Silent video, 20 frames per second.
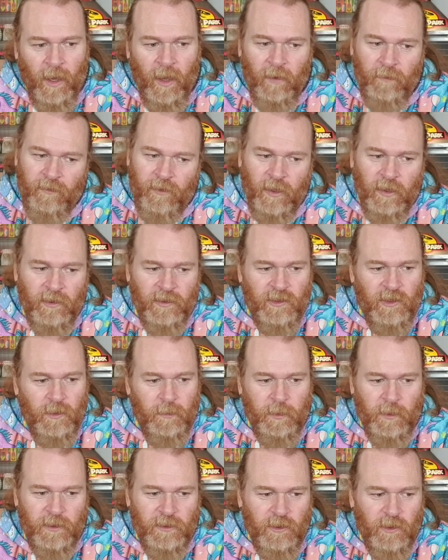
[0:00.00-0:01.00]
I've done
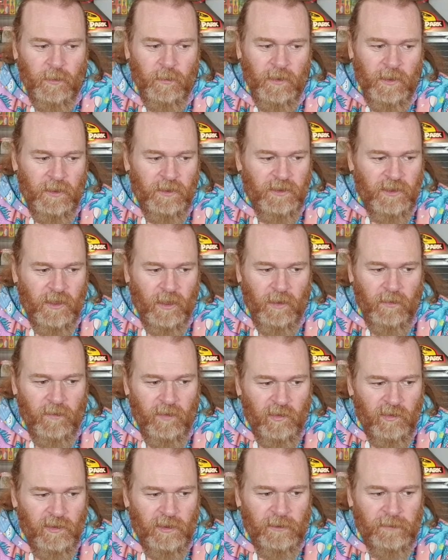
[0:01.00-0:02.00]
2.2 million
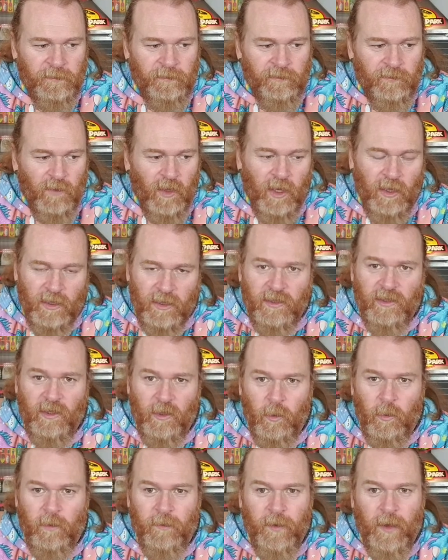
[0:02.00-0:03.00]
Scovilles. I can
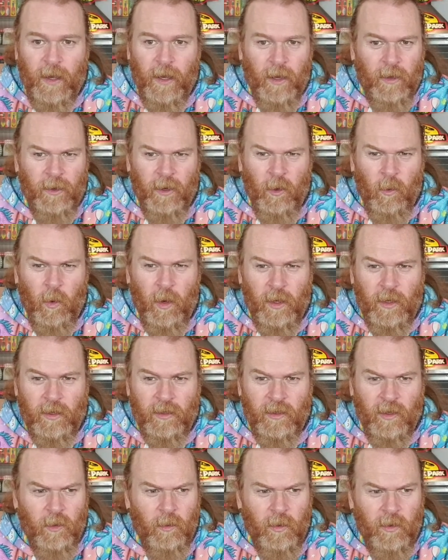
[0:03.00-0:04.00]
deal with that. I know what I
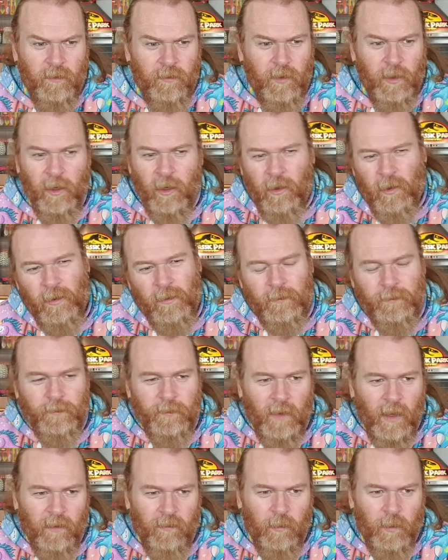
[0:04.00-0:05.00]
can deal with, you know.
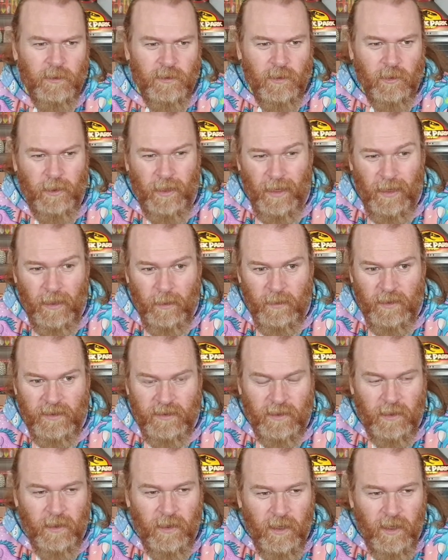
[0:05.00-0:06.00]
Everyone's got their
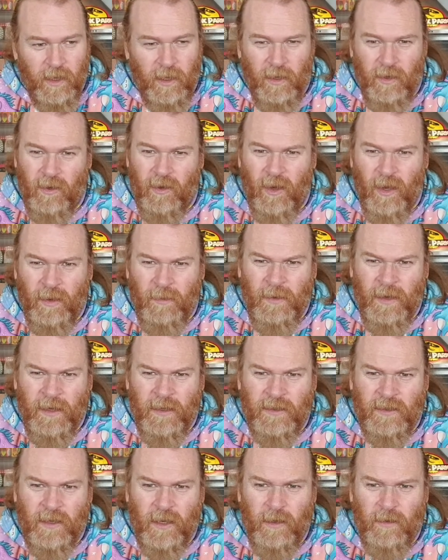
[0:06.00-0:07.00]
limits. 9
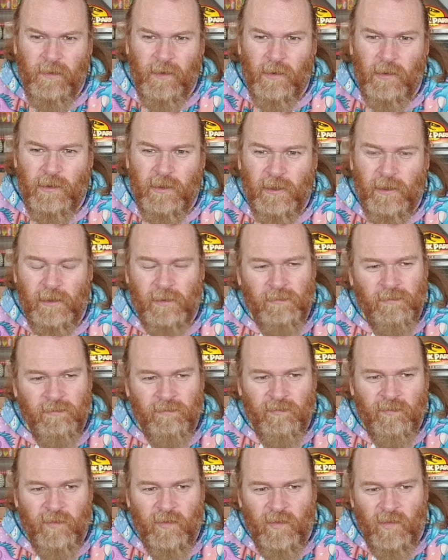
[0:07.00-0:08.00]
million Scovilles?
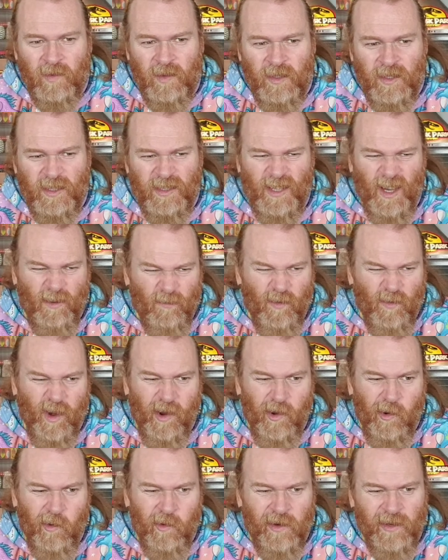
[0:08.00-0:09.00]
Is that
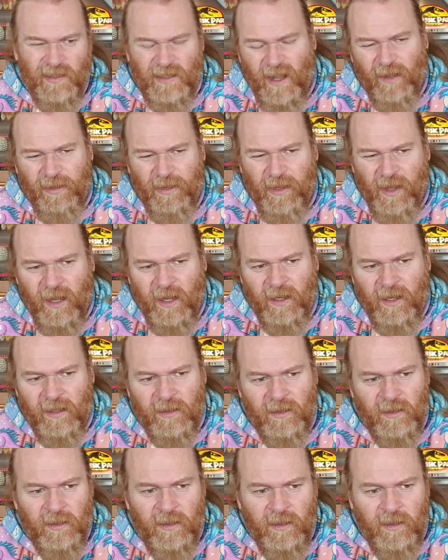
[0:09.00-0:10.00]
real? Is that a
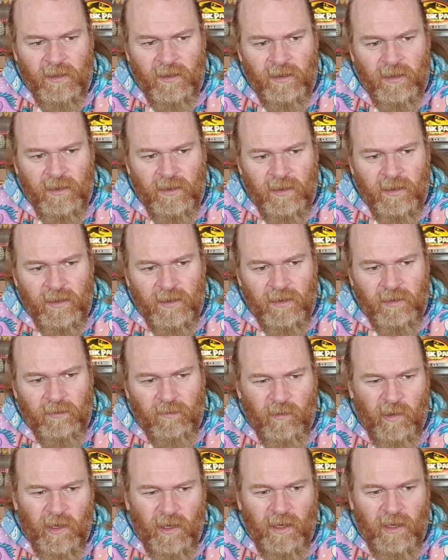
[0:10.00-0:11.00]
thing?
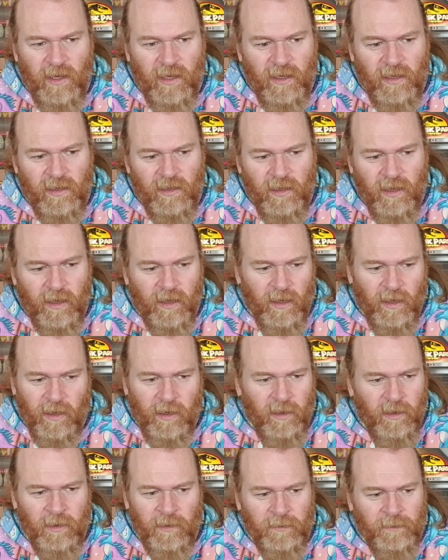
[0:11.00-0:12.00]
Really? I
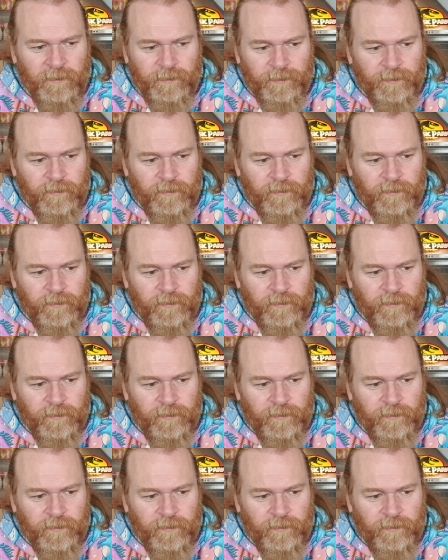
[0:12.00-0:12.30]
don't know.